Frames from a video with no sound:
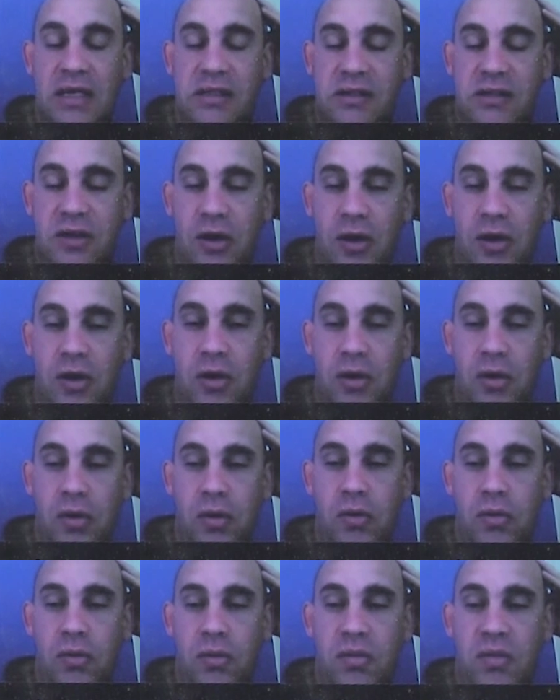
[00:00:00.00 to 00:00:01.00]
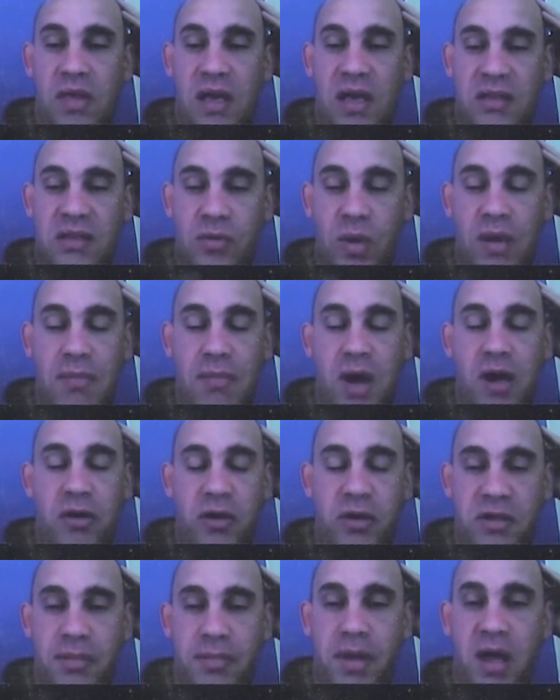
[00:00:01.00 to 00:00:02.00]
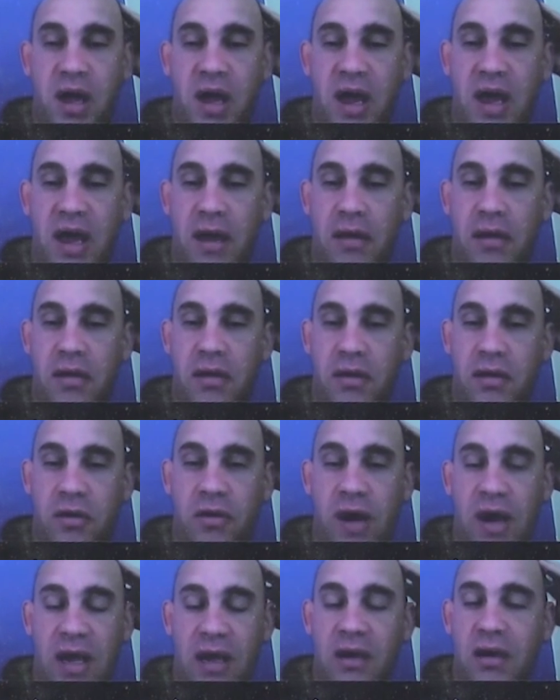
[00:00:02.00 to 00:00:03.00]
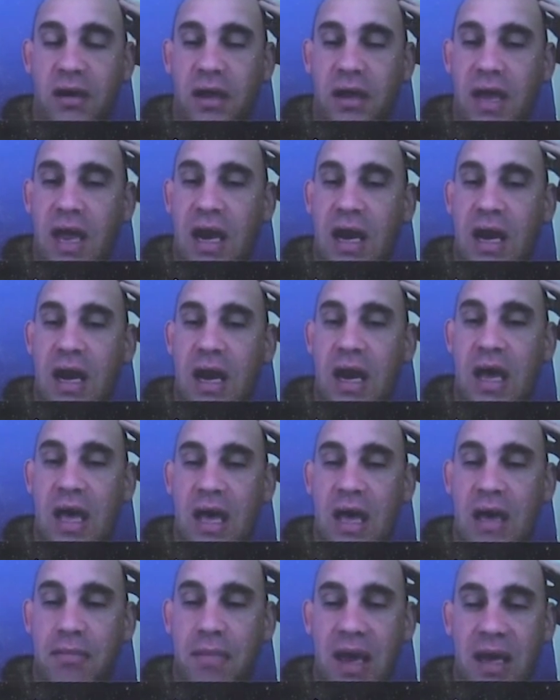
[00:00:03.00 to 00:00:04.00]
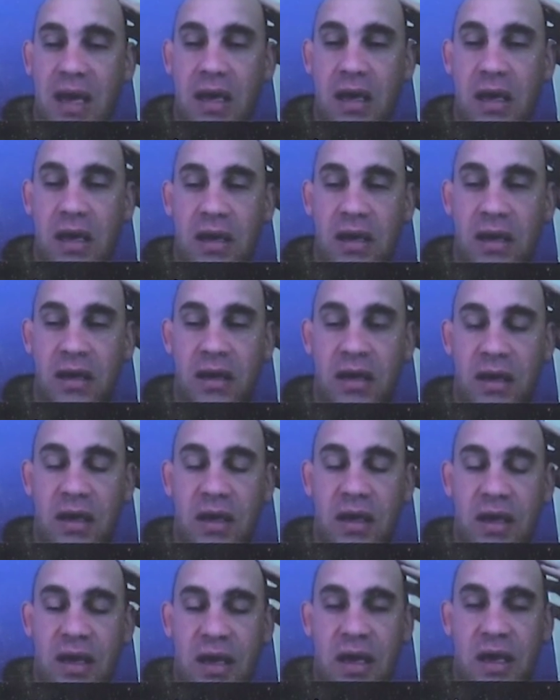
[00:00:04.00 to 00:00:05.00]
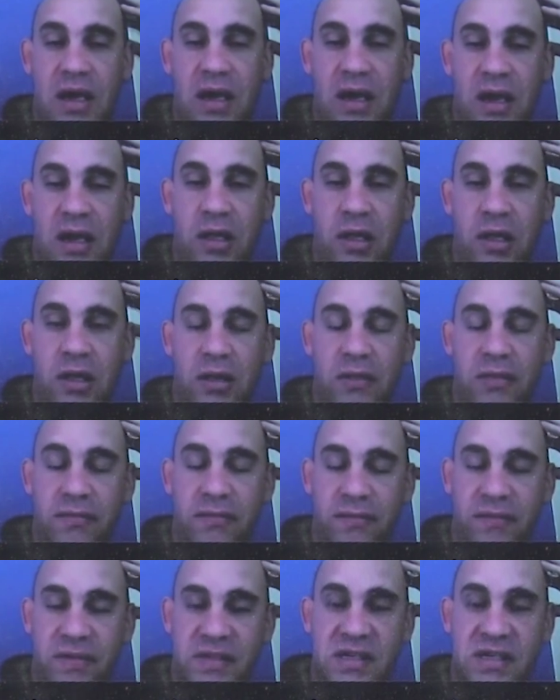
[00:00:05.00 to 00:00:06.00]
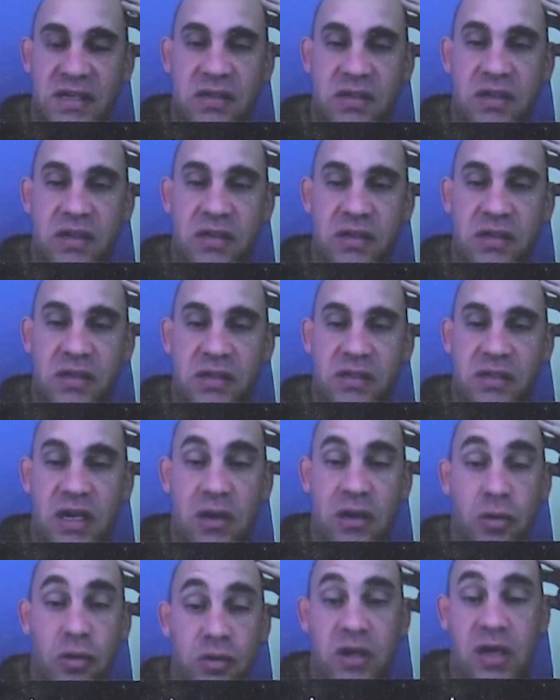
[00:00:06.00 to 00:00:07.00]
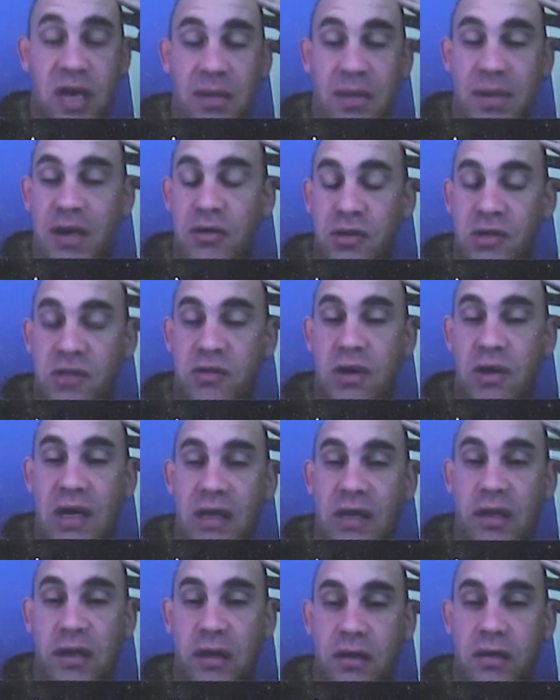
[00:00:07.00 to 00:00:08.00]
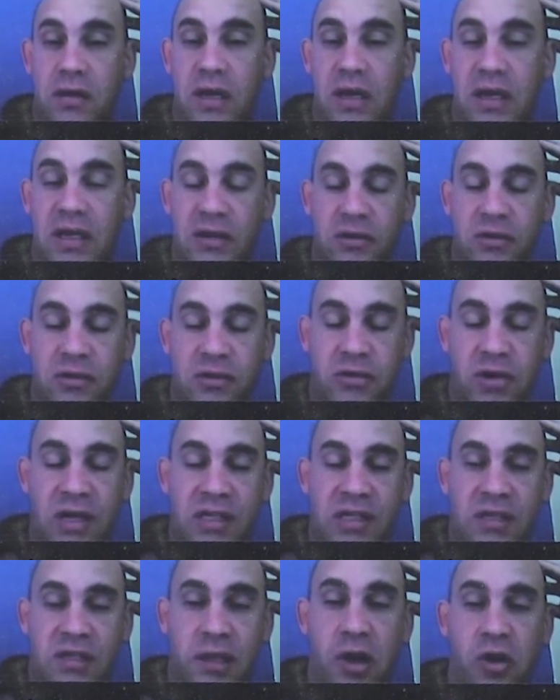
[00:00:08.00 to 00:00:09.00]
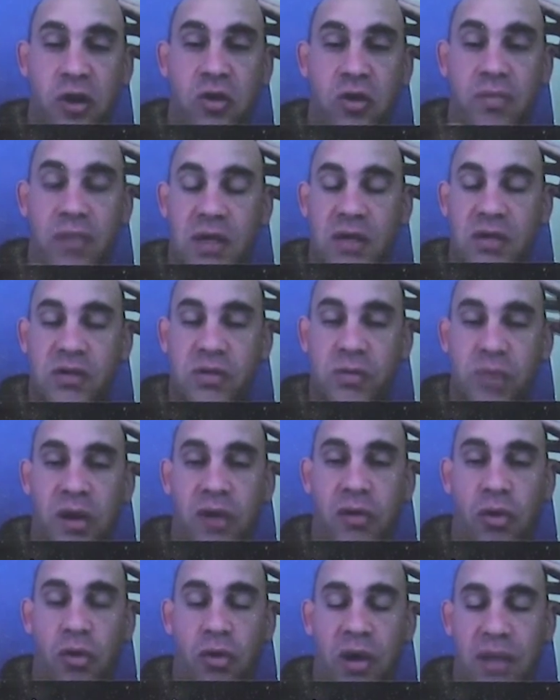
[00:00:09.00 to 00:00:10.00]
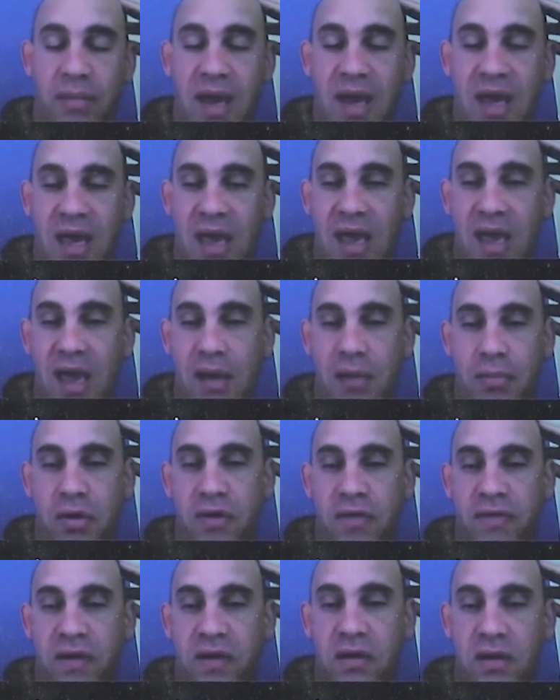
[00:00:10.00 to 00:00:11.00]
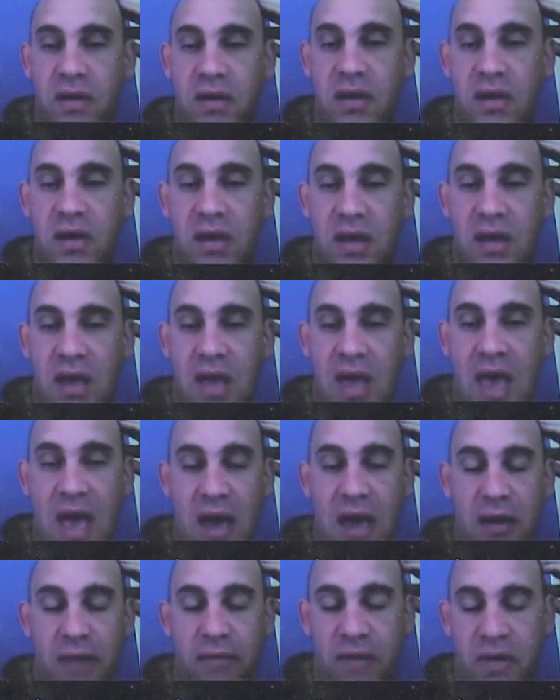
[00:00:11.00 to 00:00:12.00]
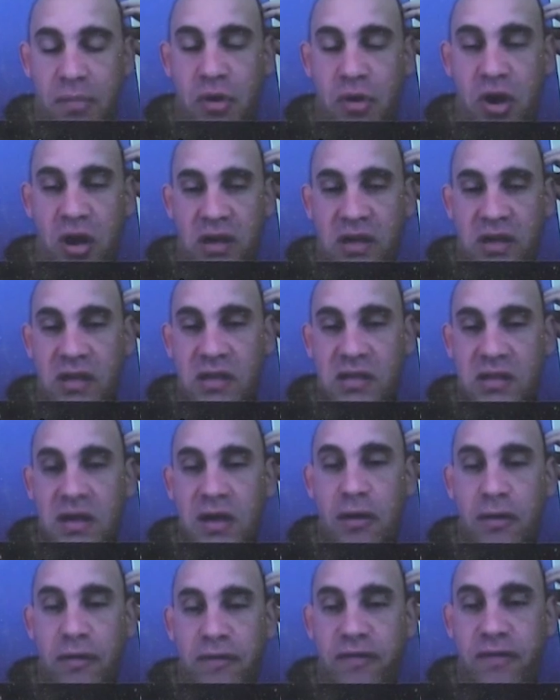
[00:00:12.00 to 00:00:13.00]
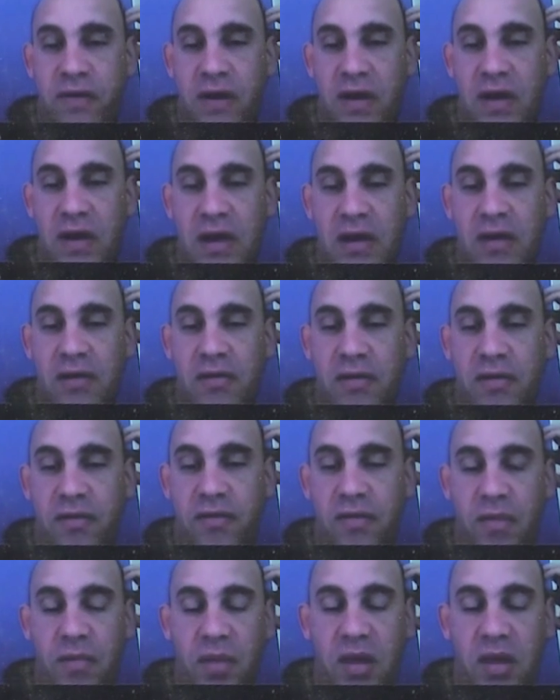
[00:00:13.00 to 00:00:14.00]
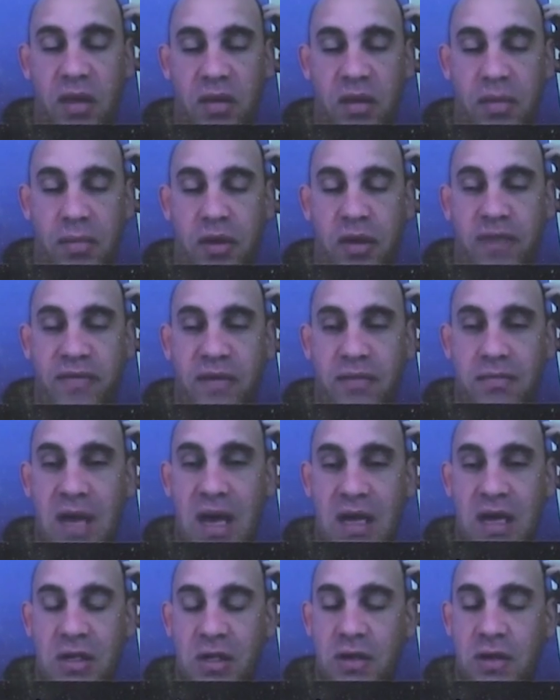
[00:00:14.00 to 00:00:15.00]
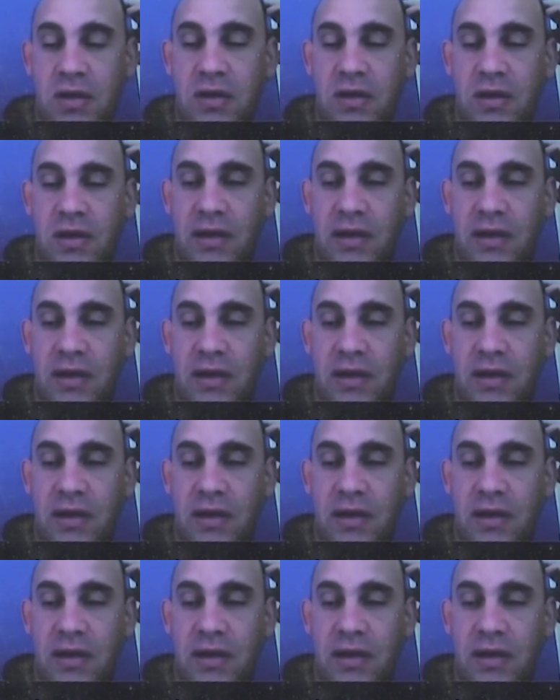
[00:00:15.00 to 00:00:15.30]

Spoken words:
So that's where micro supplier credit can make a lot of assistance and also keep interest rates low, because we're already making our profit out of the product itself from the profit margin.